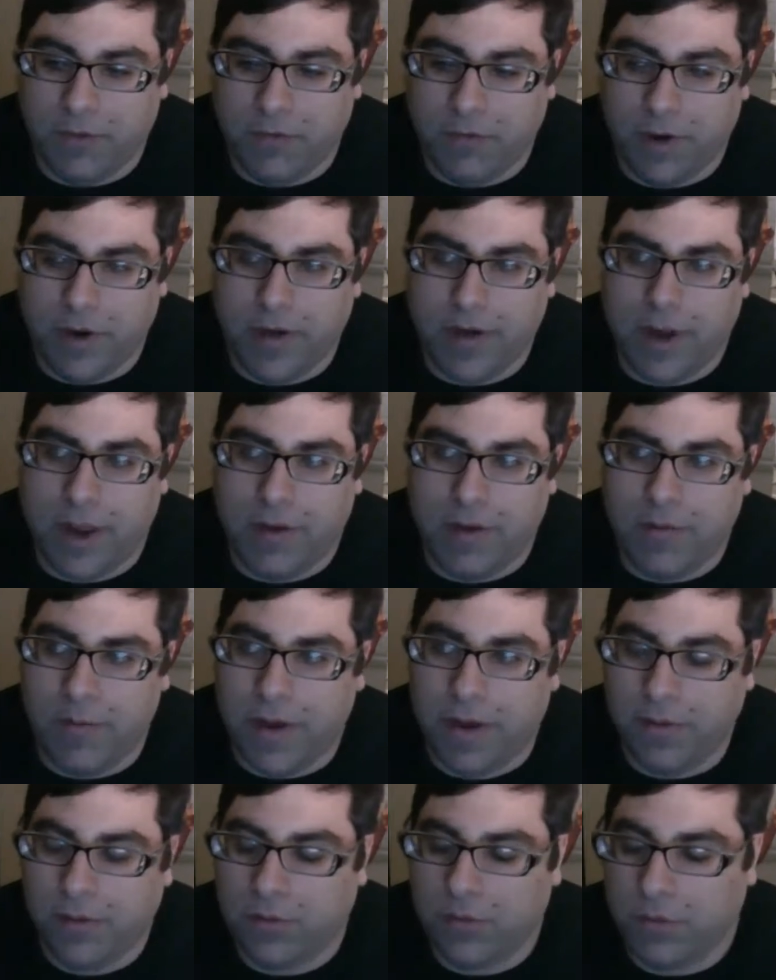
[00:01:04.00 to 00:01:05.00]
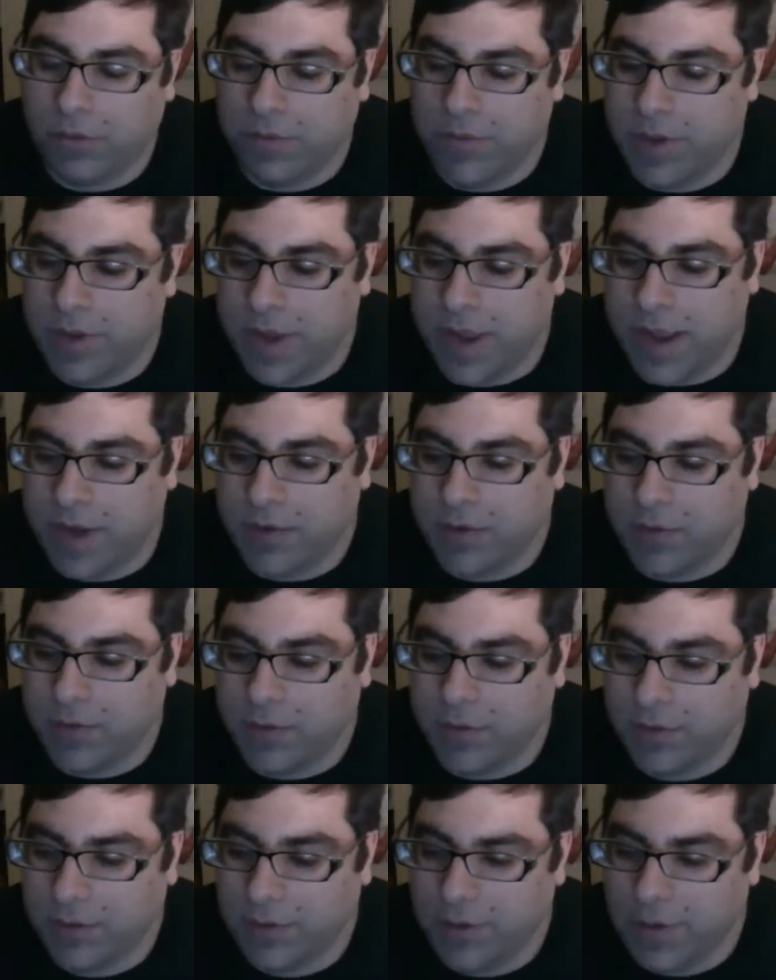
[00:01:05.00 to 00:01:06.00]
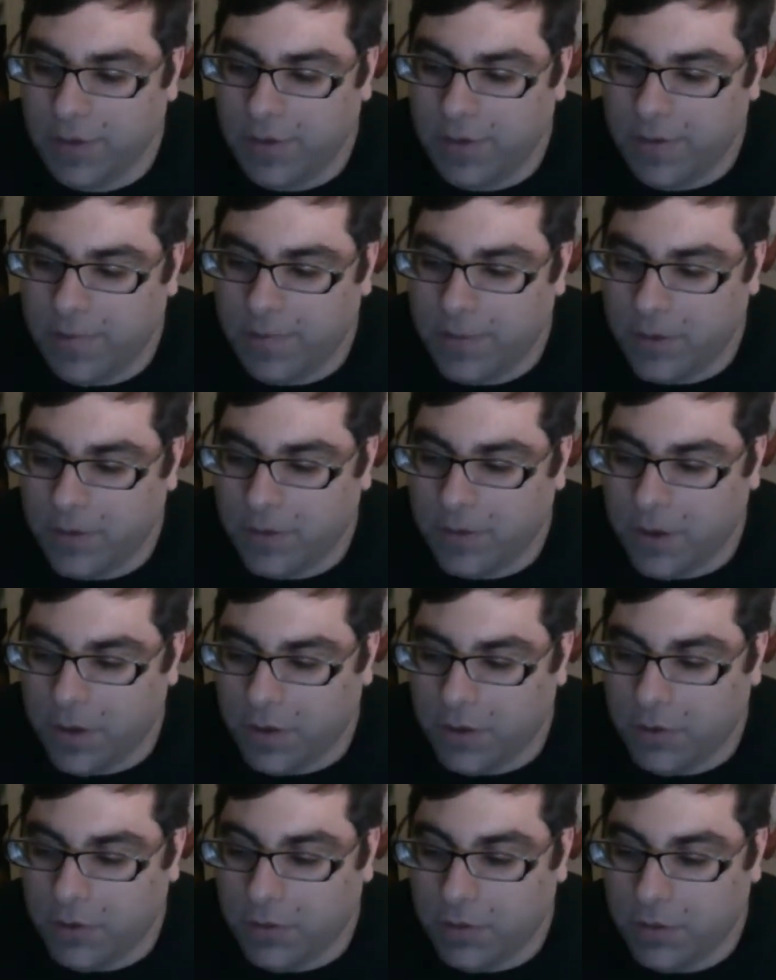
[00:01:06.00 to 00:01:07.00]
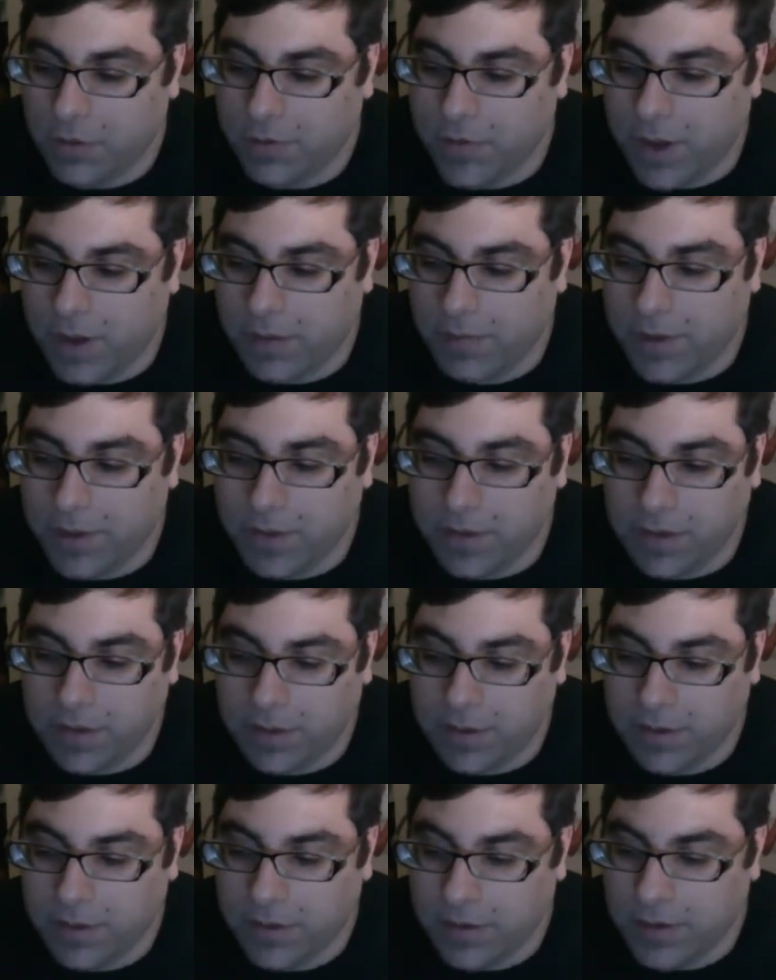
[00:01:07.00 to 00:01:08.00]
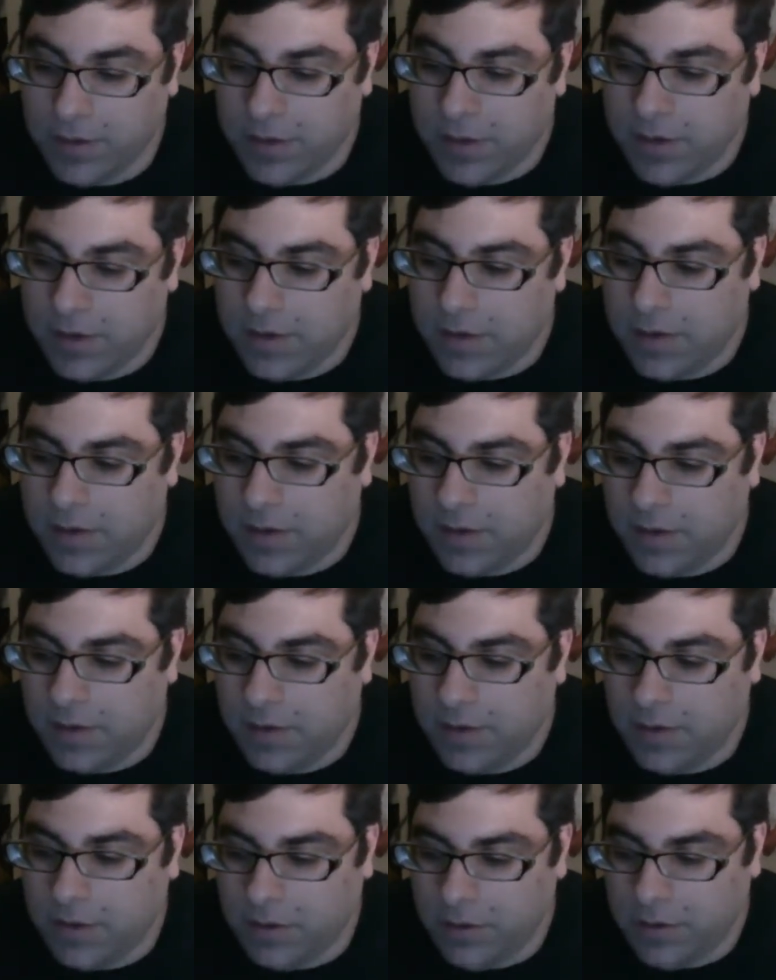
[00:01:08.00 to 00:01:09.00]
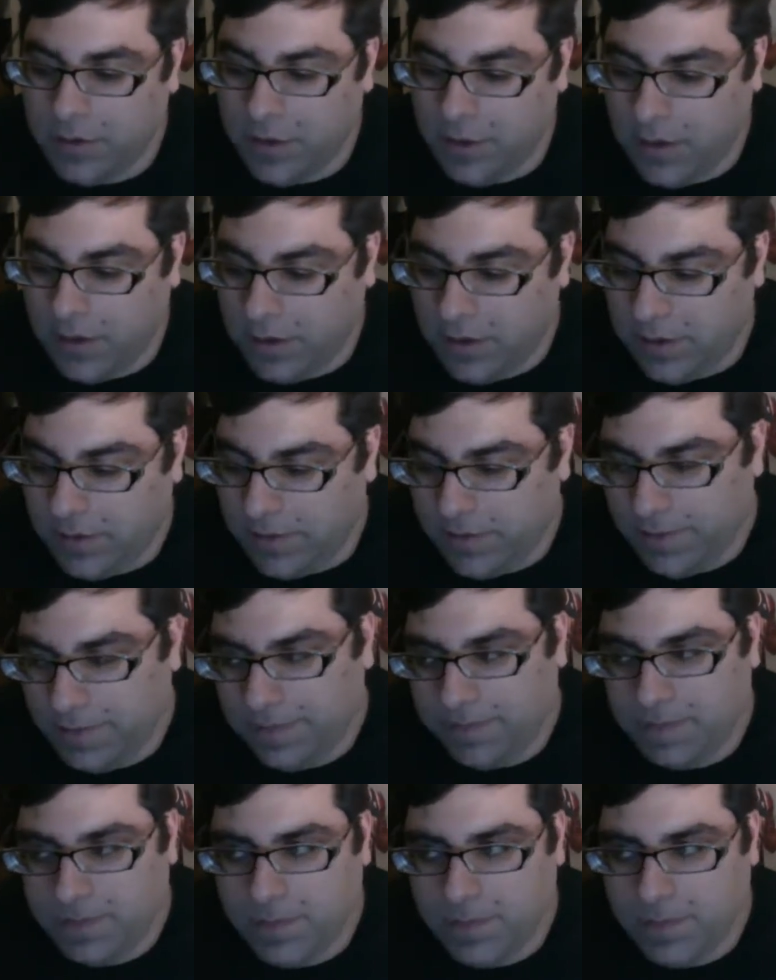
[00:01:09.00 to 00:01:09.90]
right now about Stormy Daniels, with all due respect, because you know,